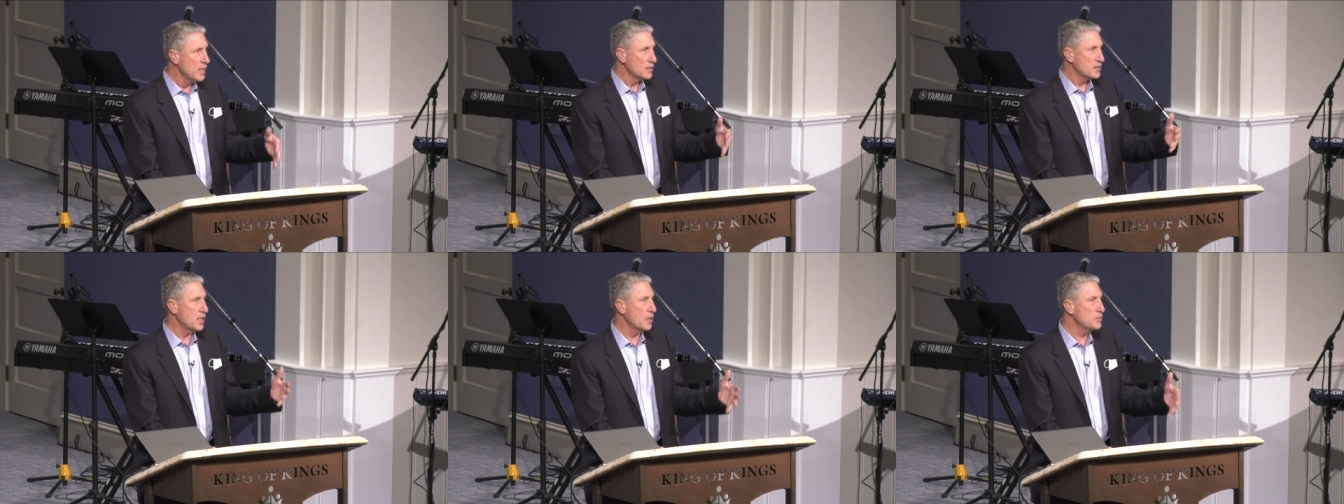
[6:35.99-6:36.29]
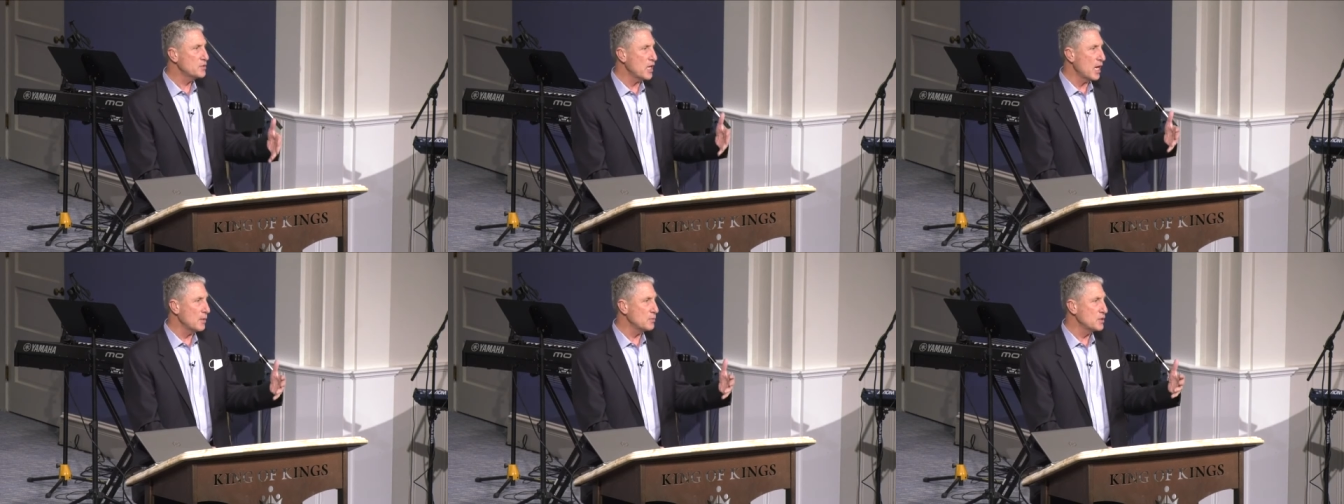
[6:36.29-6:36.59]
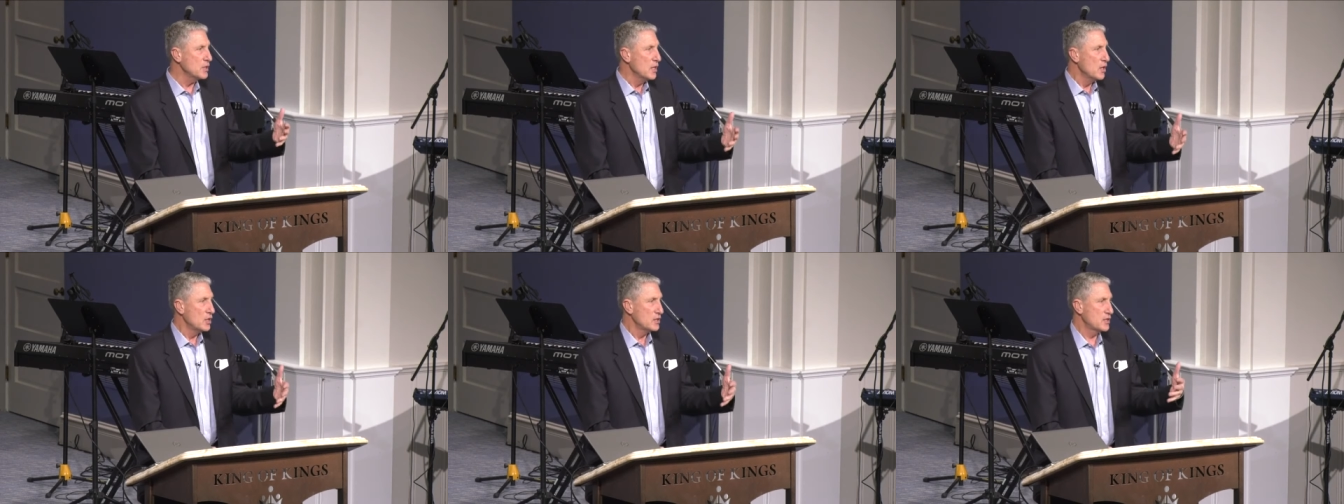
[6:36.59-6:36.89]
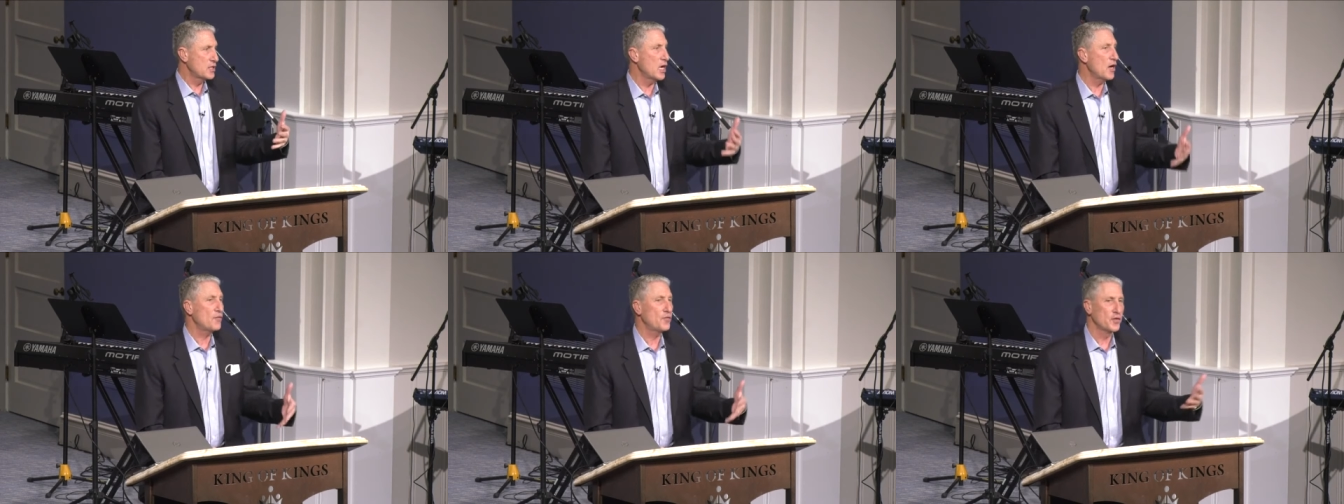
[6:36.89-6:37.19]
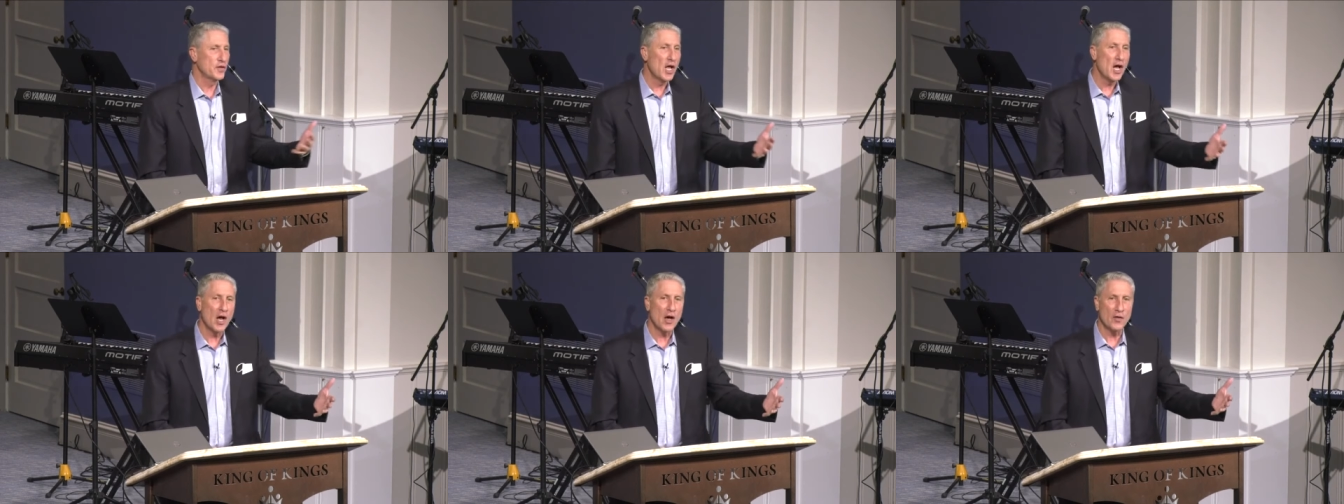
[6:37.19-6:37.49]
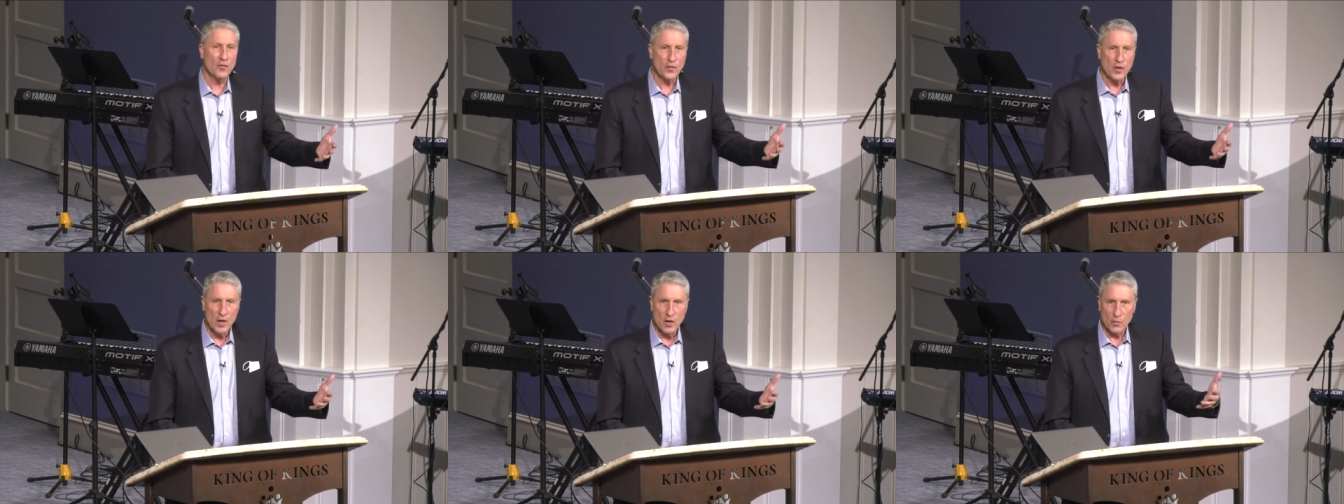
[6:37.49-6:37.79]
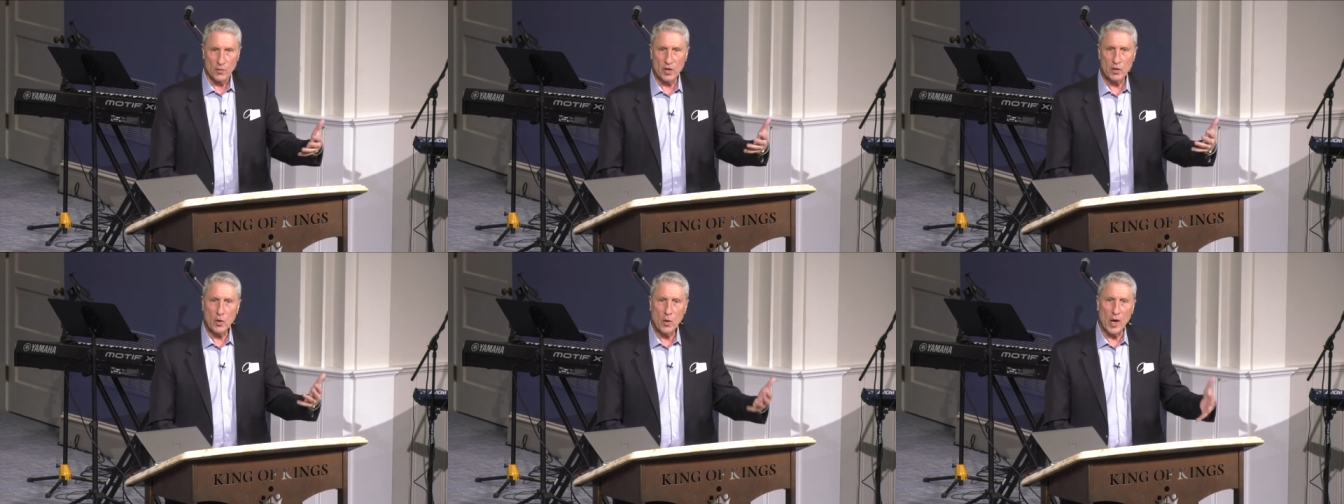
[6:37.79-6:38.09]
Sometimes tough love
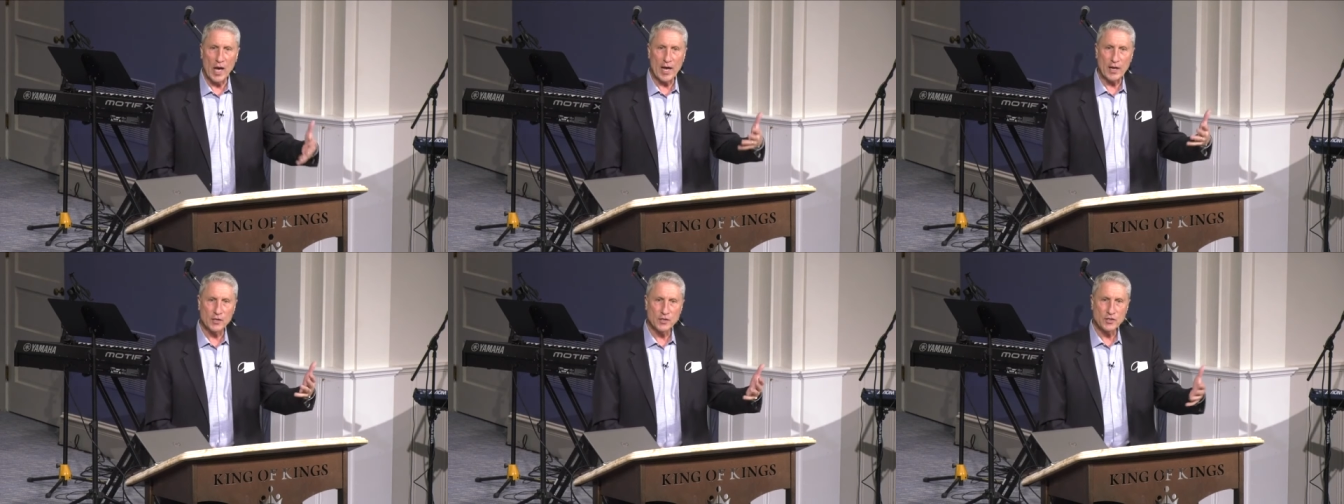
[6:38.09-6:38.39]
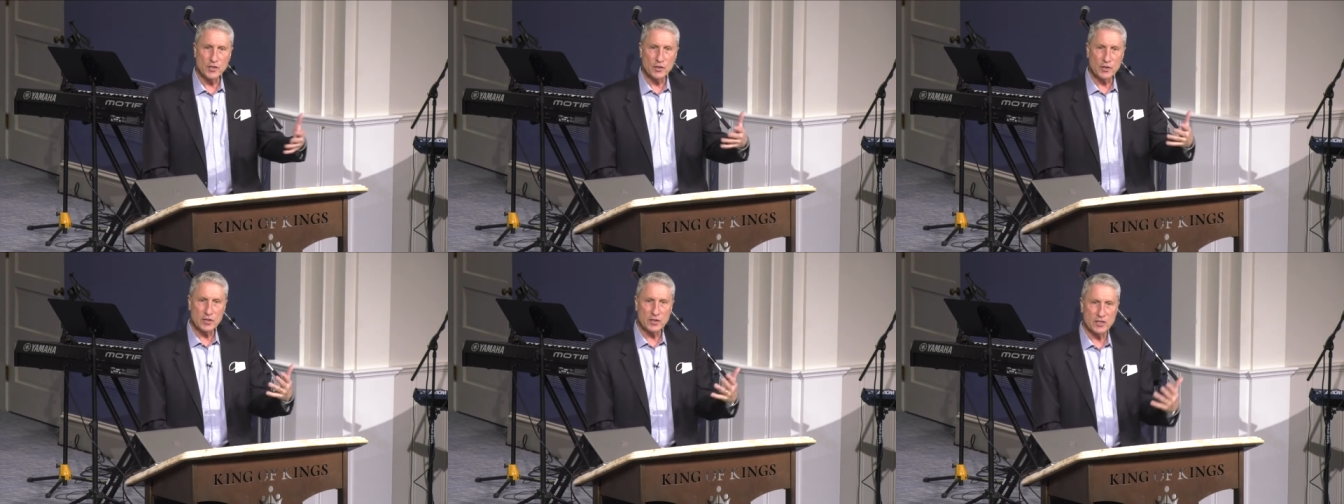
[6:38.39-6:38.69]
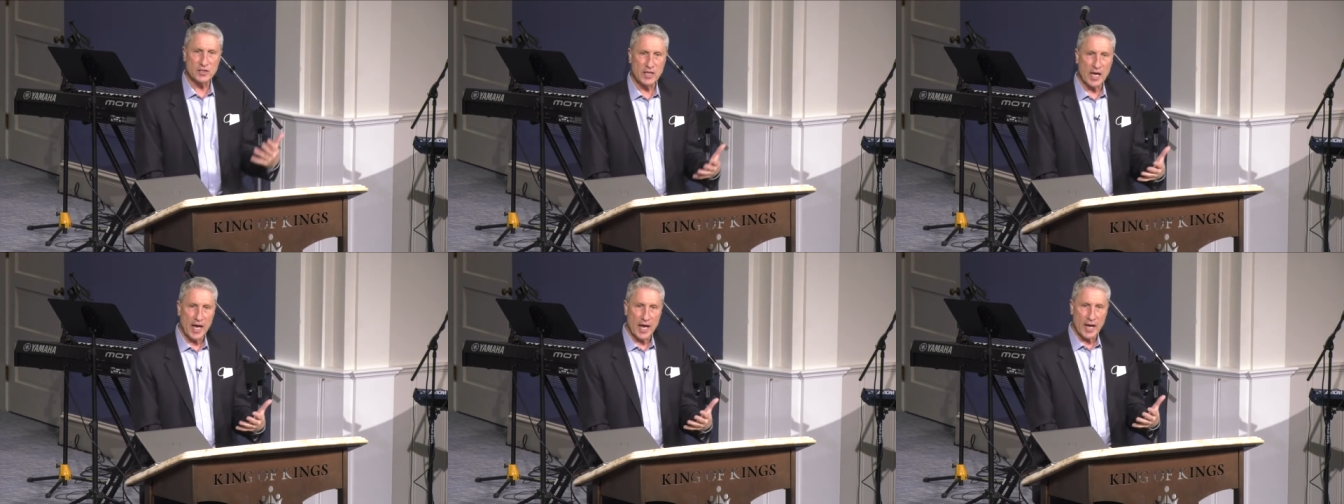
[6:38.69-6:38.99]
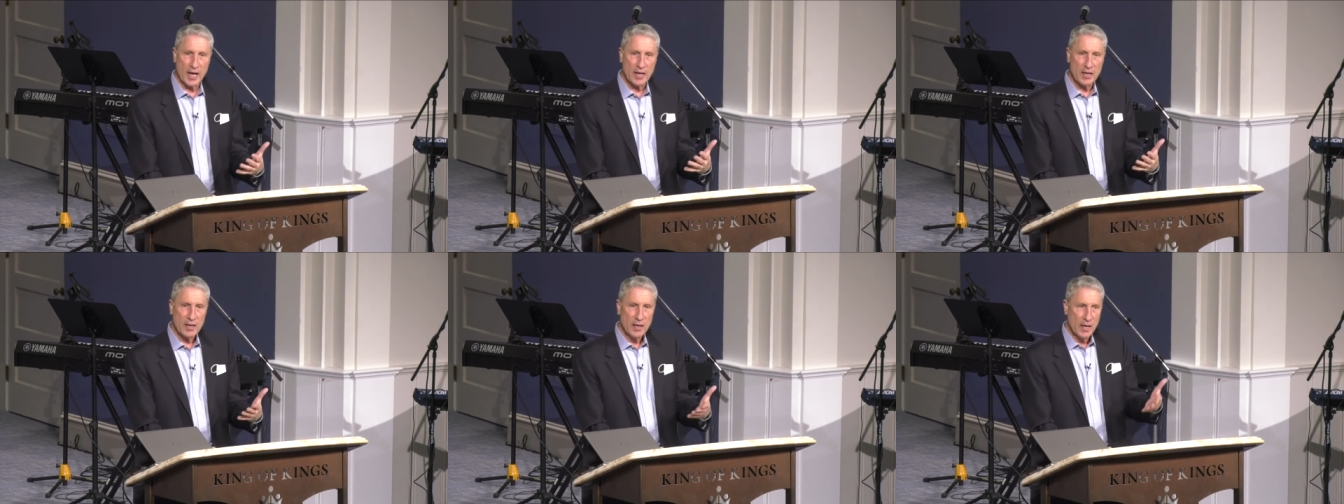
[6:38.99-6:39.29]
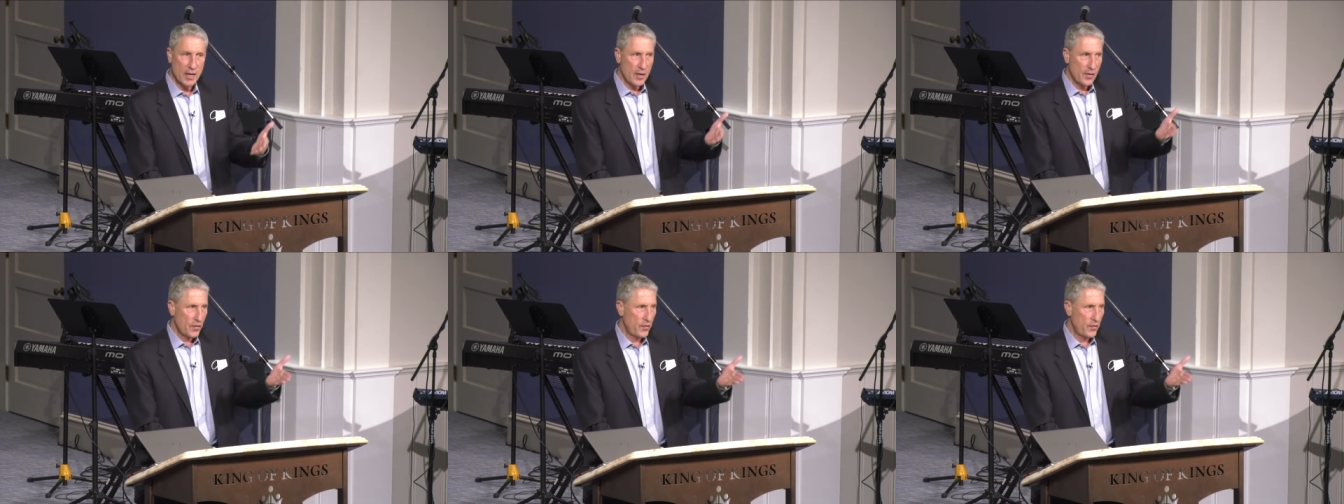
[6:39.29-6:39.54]
requires you to say,